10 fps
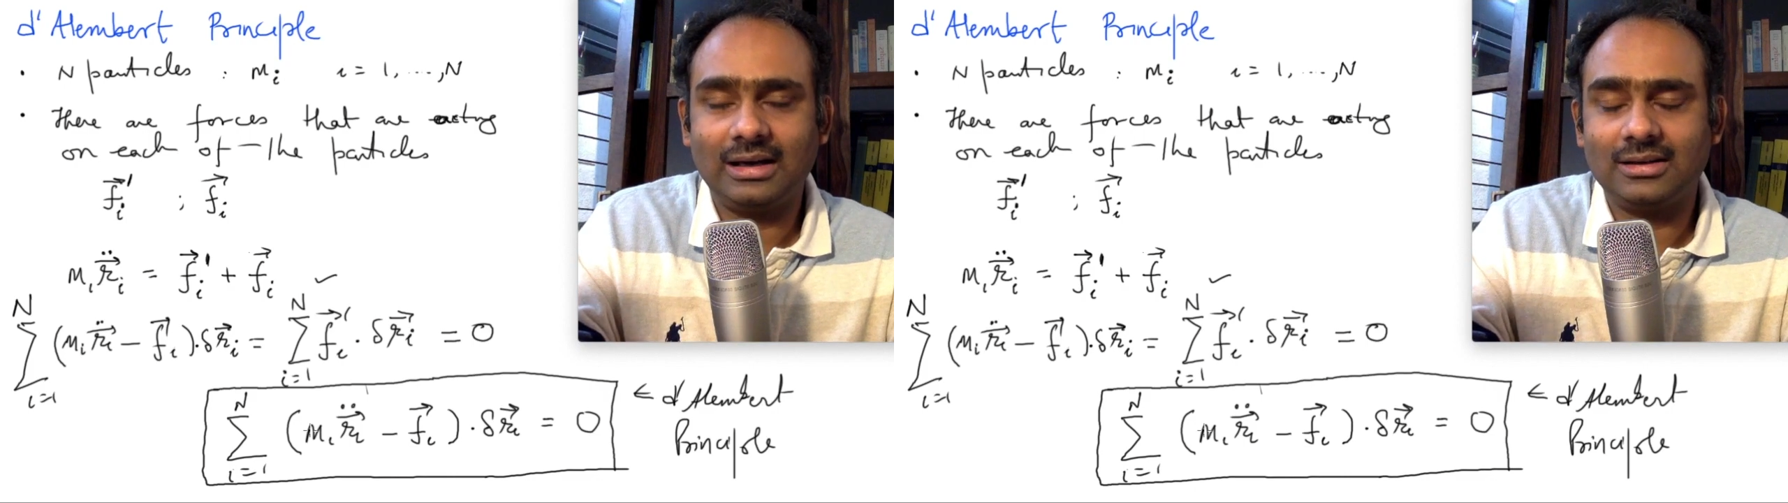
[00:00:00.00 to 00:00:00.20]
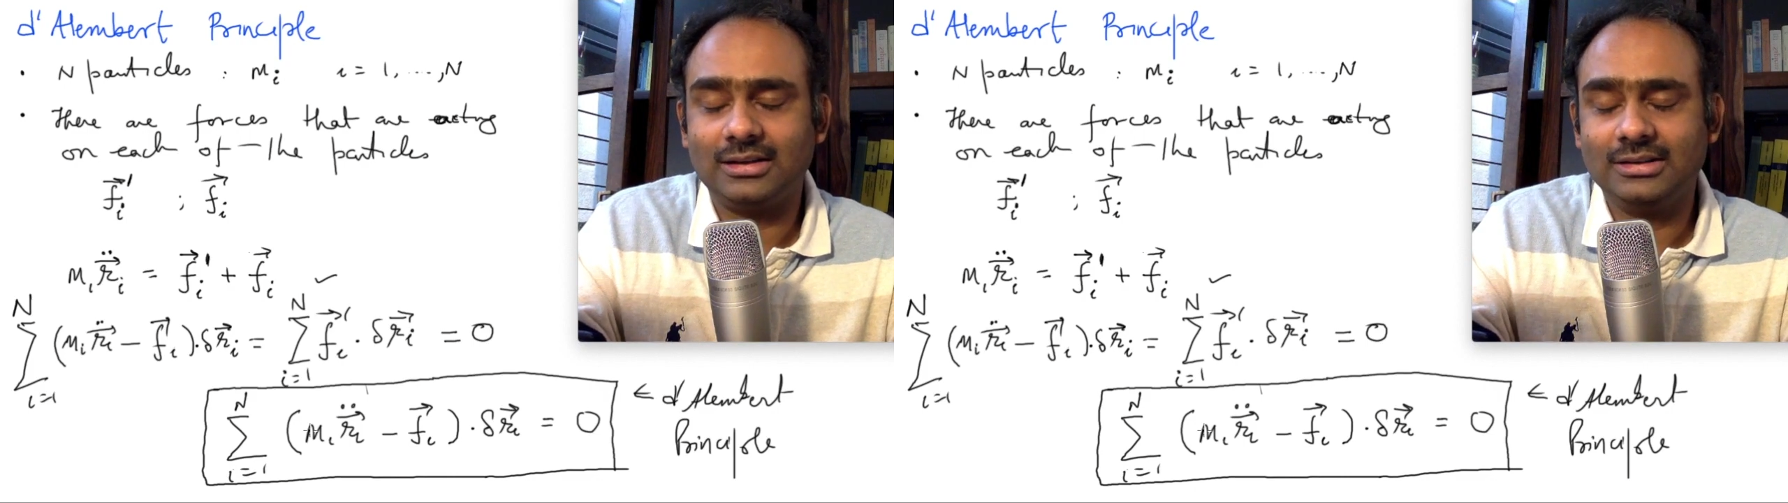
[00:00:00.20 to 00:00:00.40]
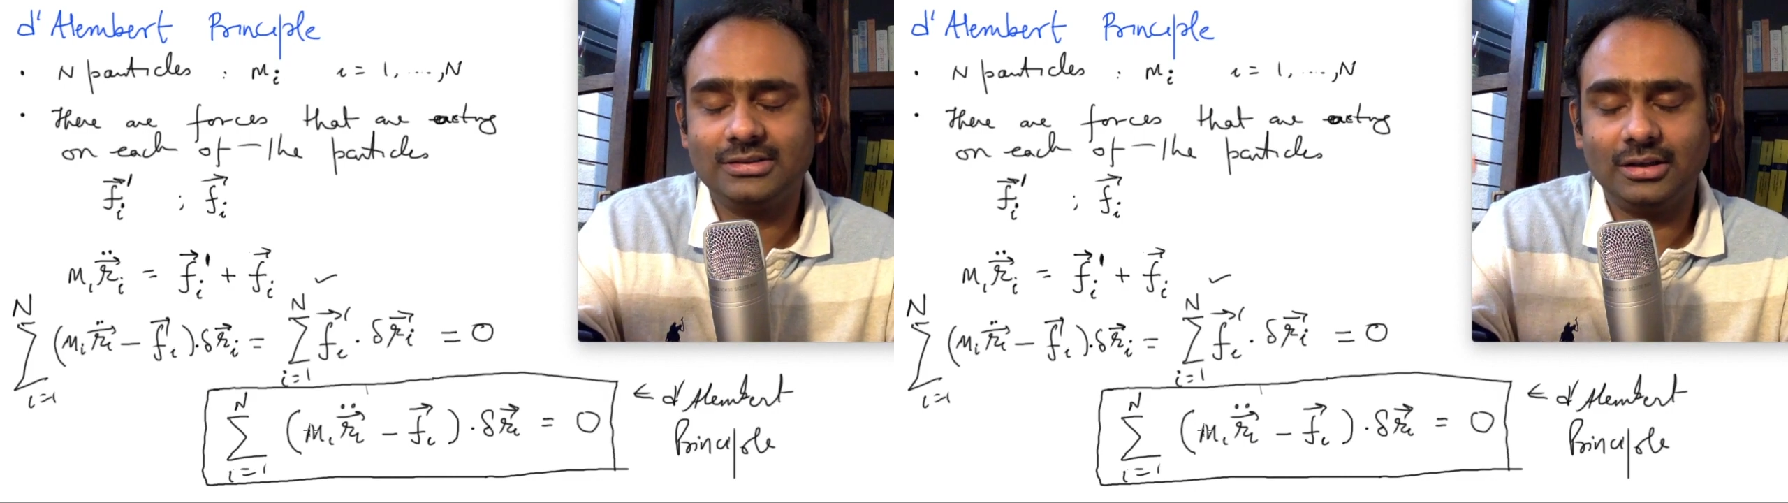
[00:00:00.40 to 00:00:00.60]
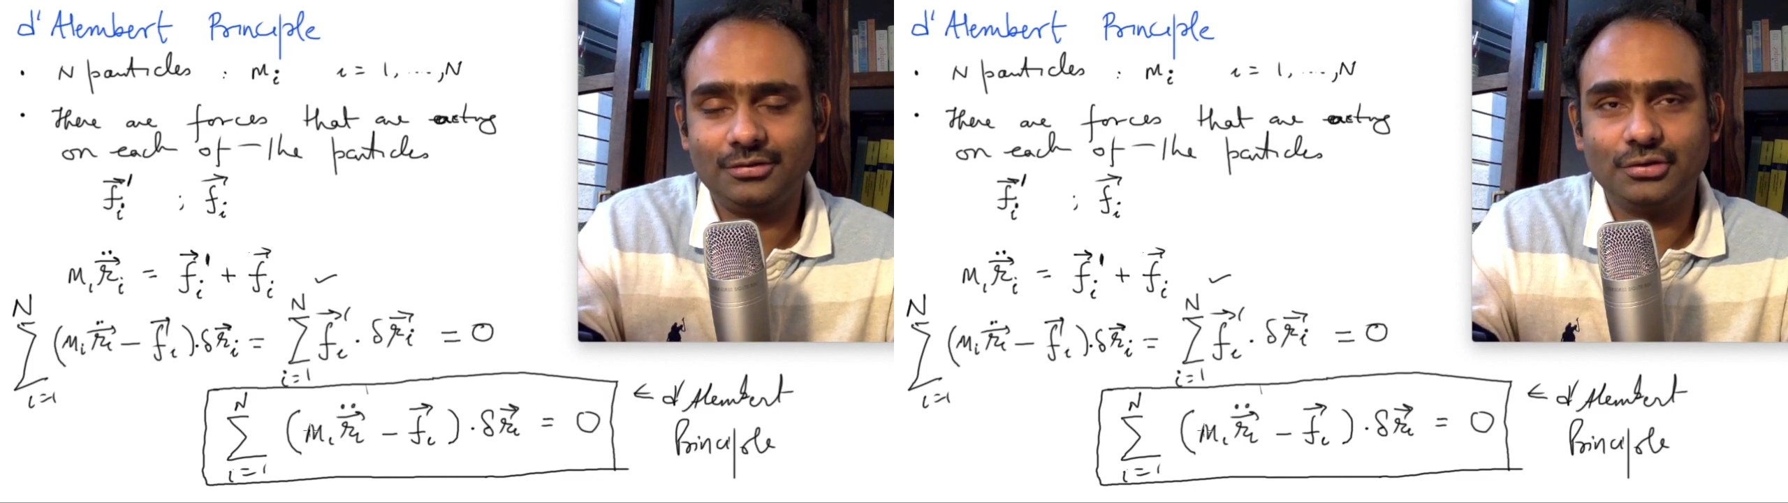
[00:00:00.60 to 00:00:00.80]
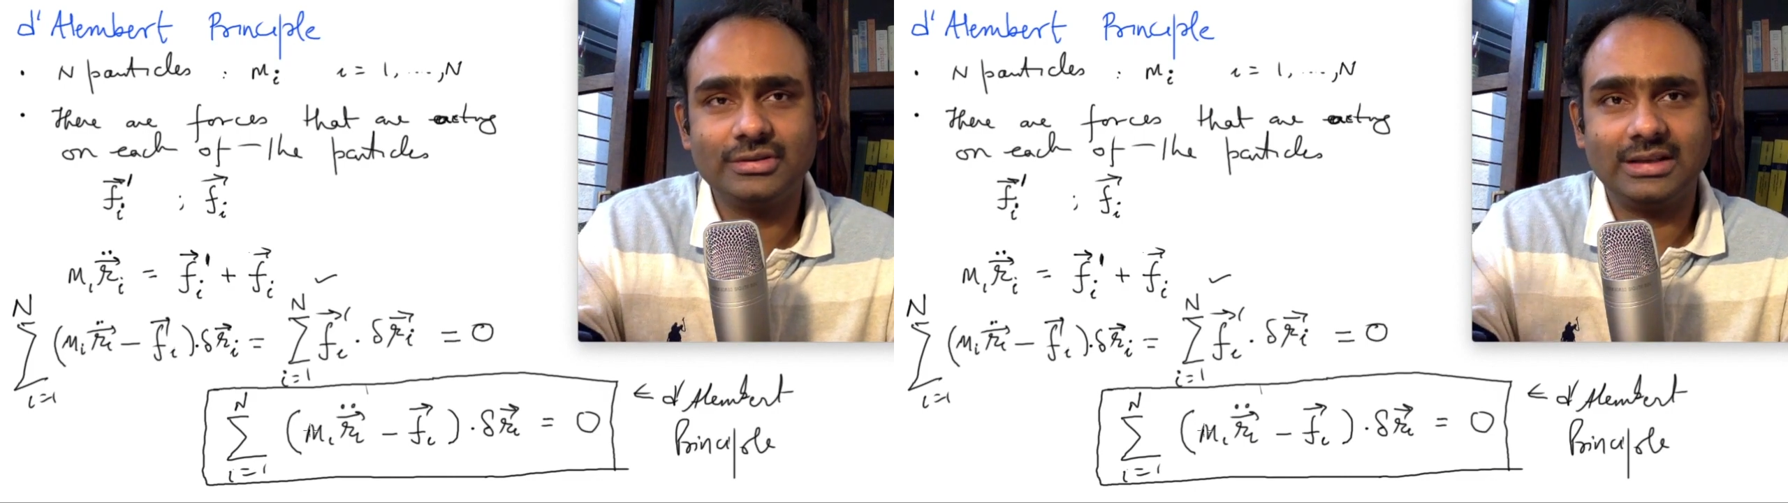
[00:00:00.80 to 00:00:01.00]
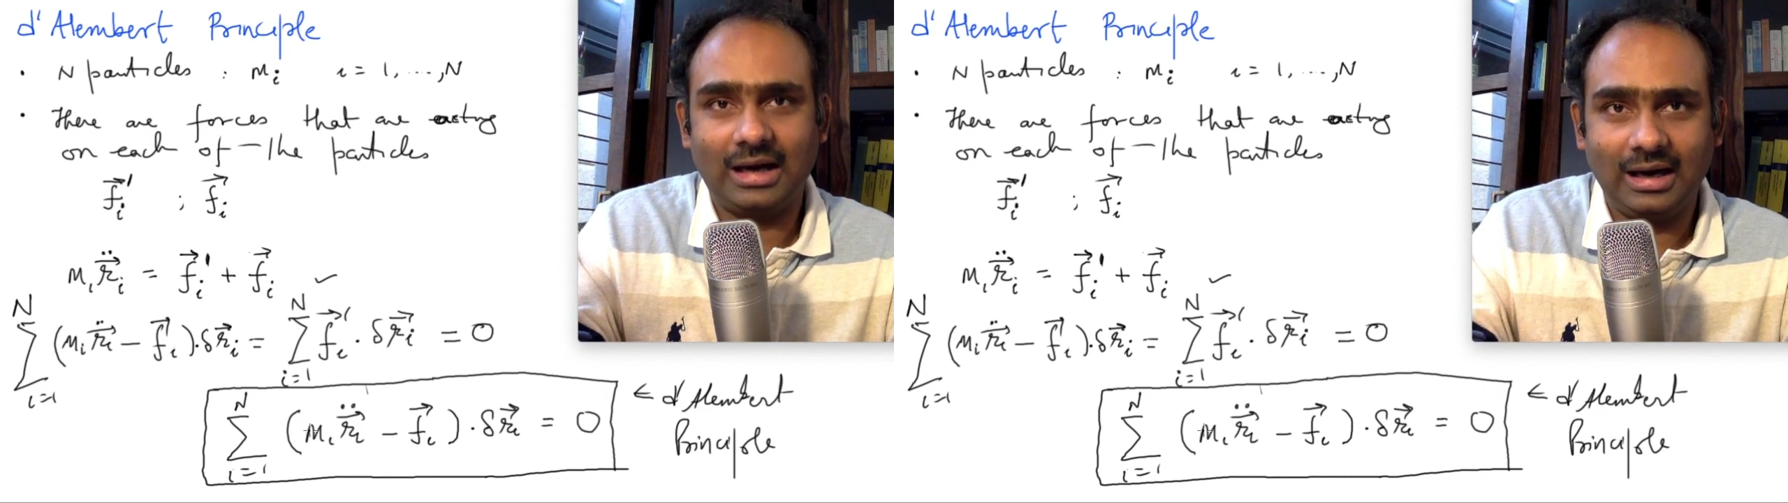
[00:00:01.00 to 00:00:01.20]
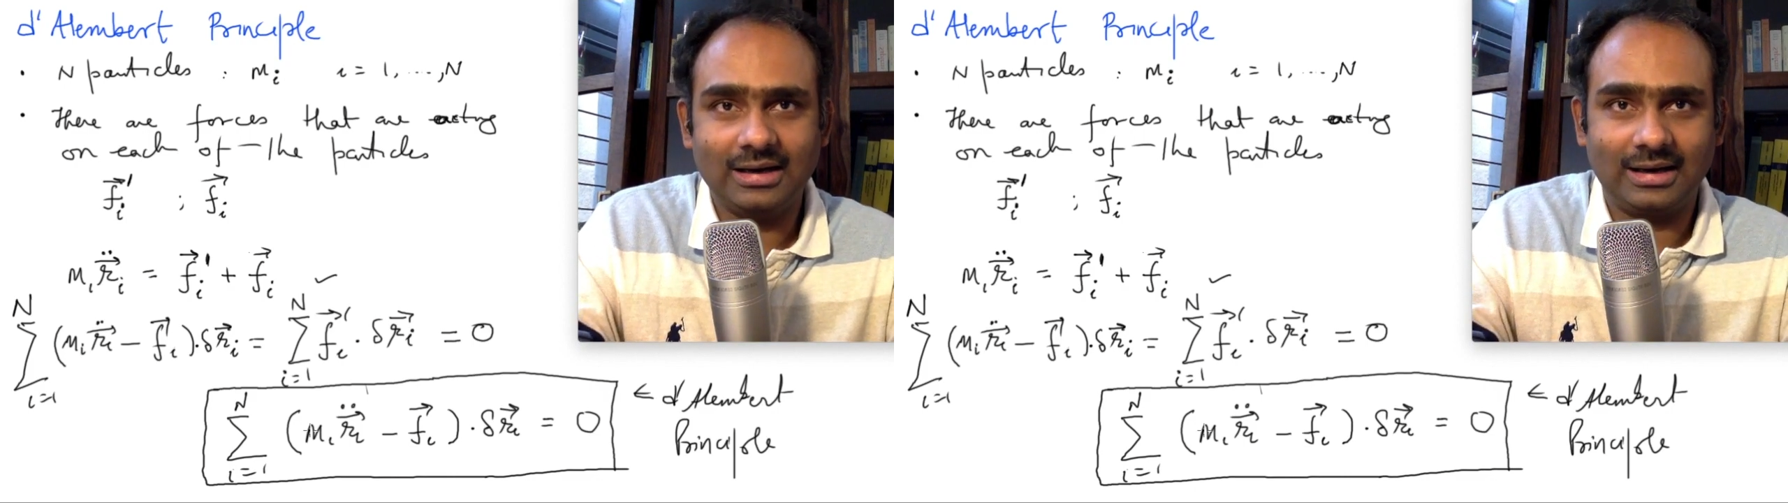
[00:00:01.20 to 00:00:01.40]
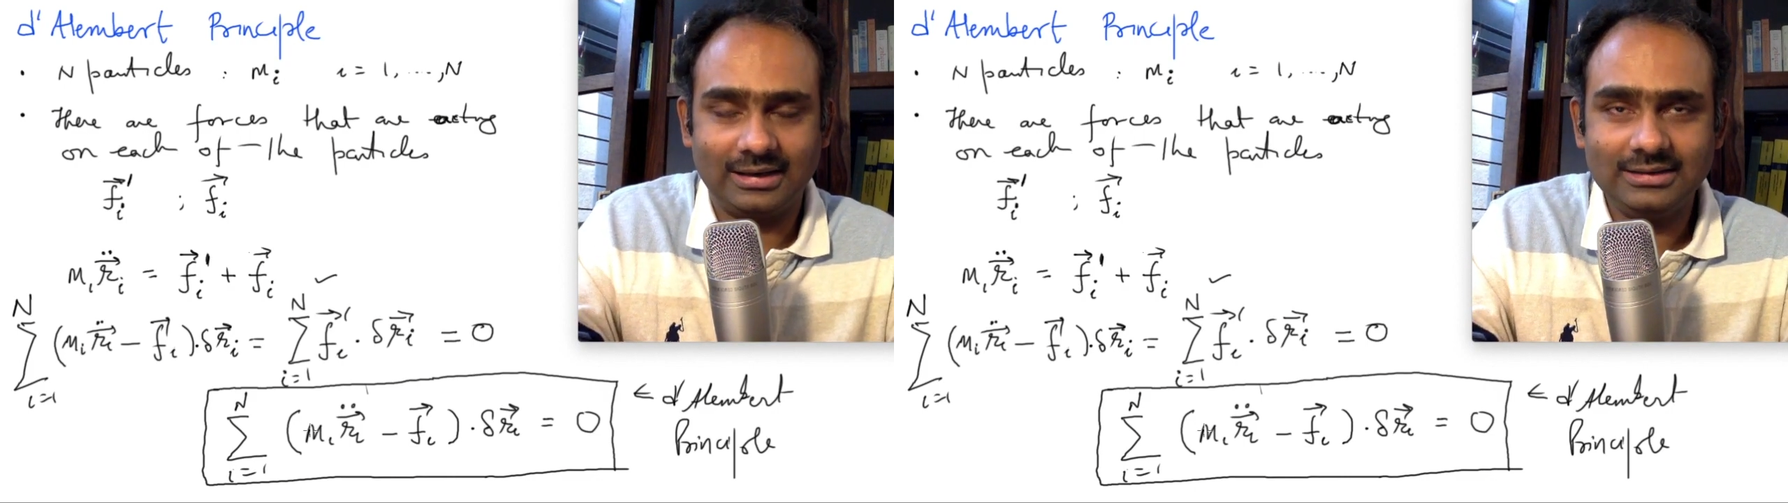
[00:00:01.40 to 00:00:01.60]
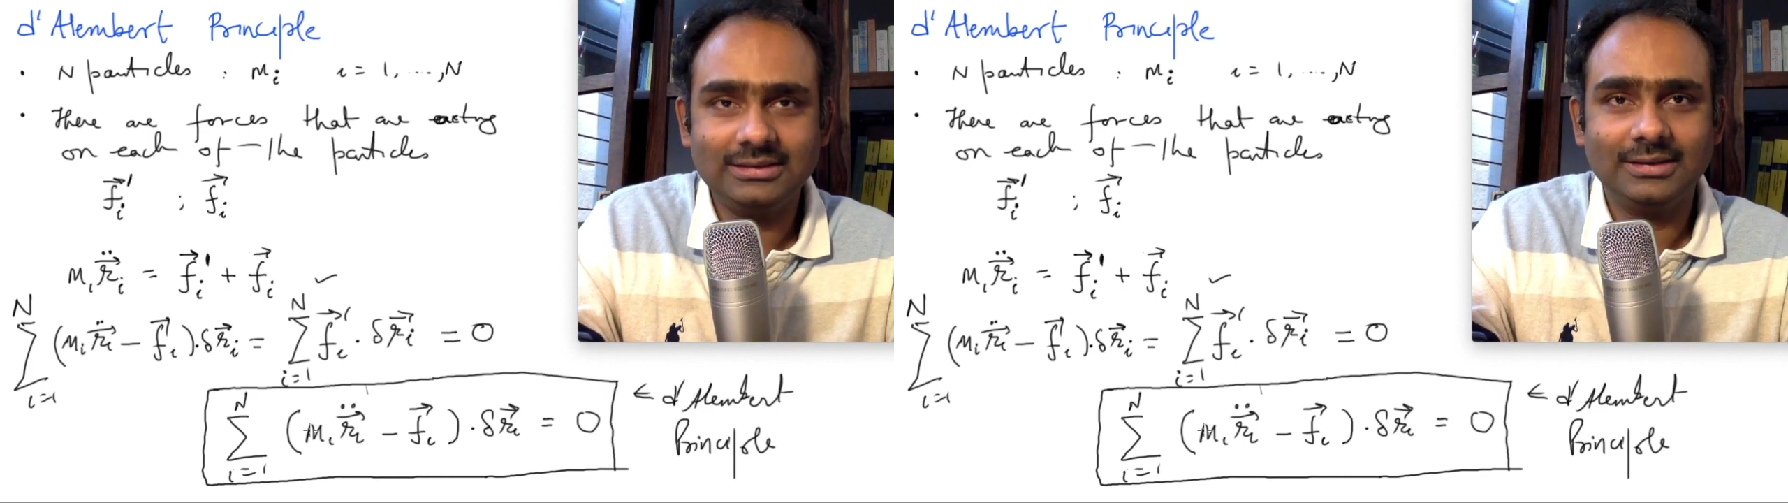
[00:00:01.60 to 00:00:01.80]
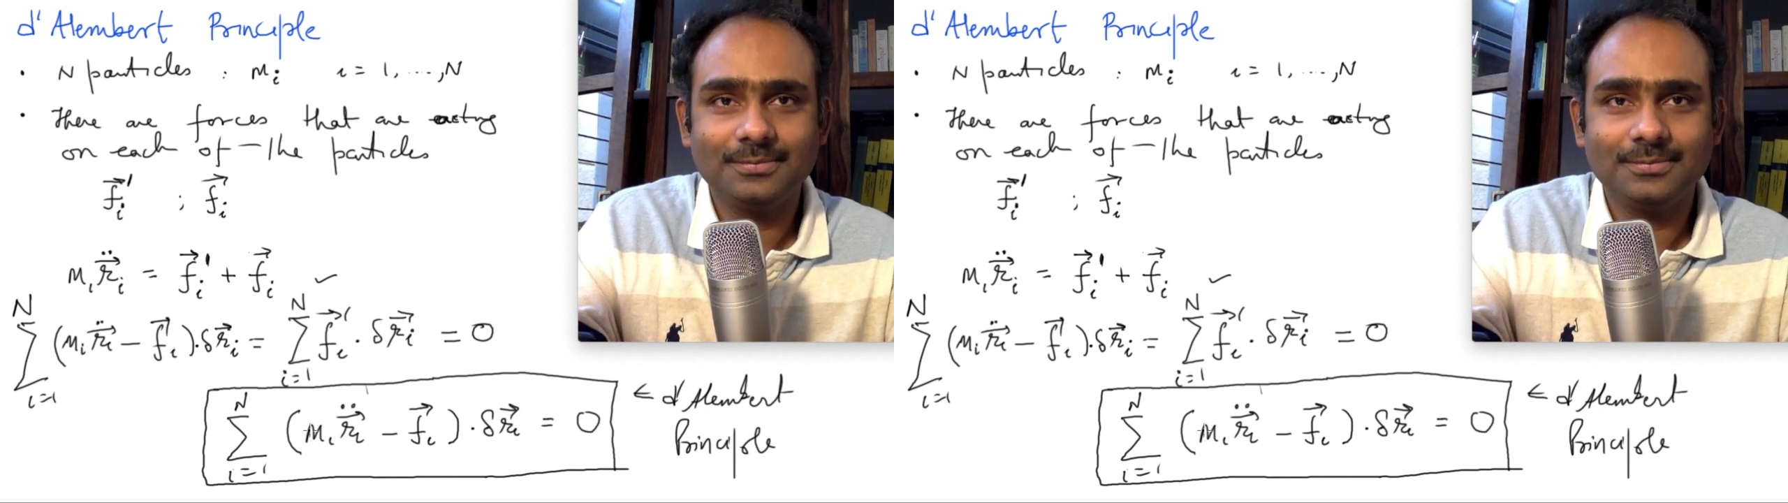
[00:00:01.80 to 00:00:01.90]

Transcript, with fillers: uh, instead of using ri's,